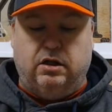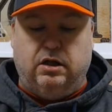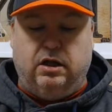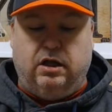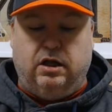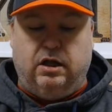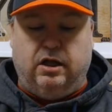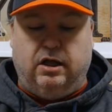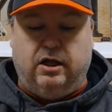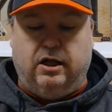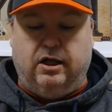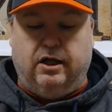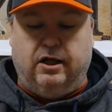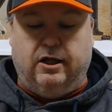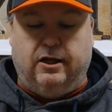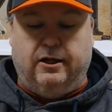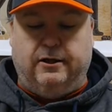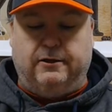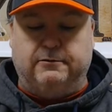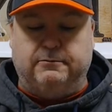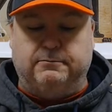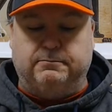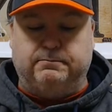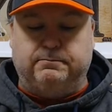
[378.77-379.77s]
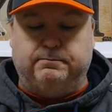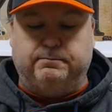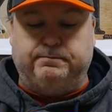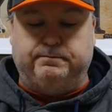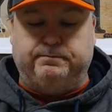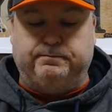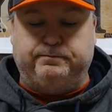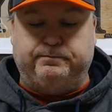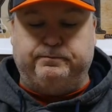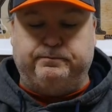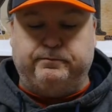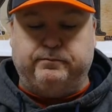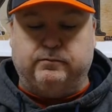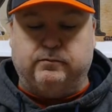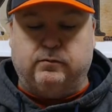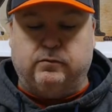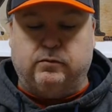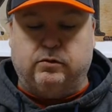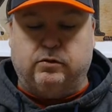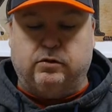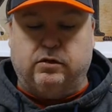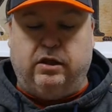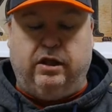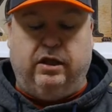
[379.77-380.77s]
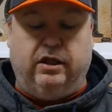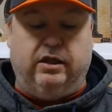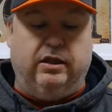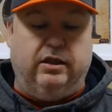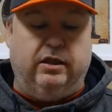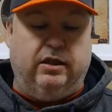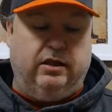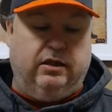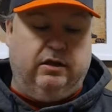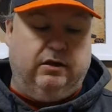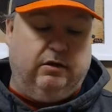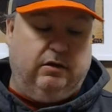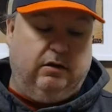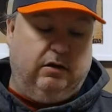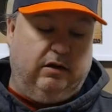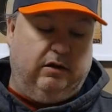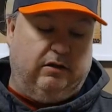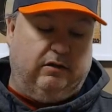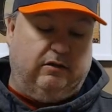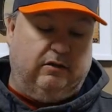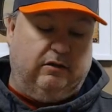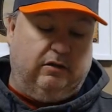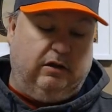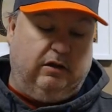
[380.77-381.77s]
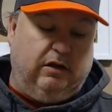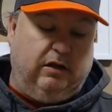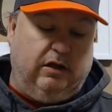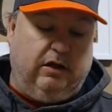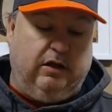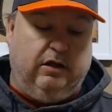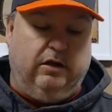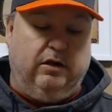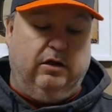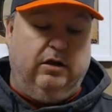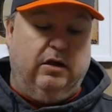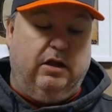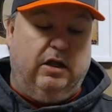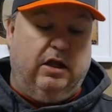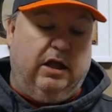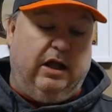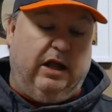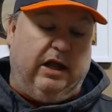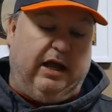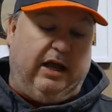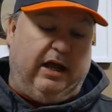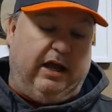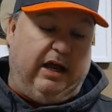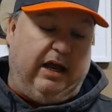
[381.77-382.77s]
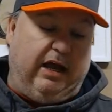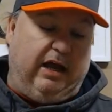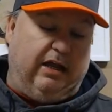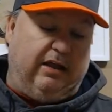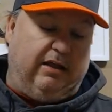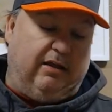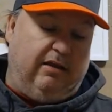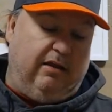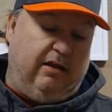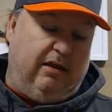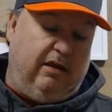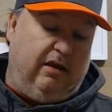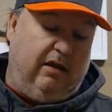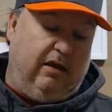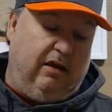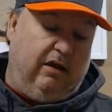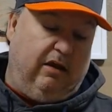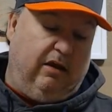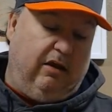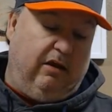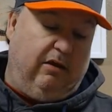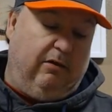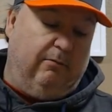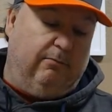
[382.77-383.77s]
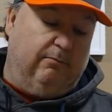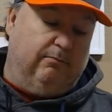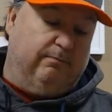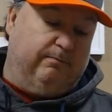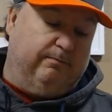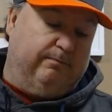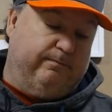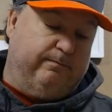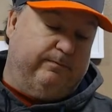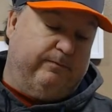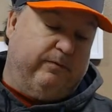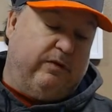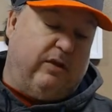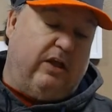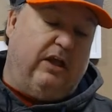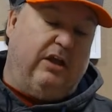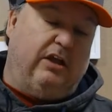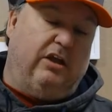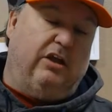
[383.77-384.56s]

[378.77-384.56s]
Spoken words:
And then let's see here. I got the thank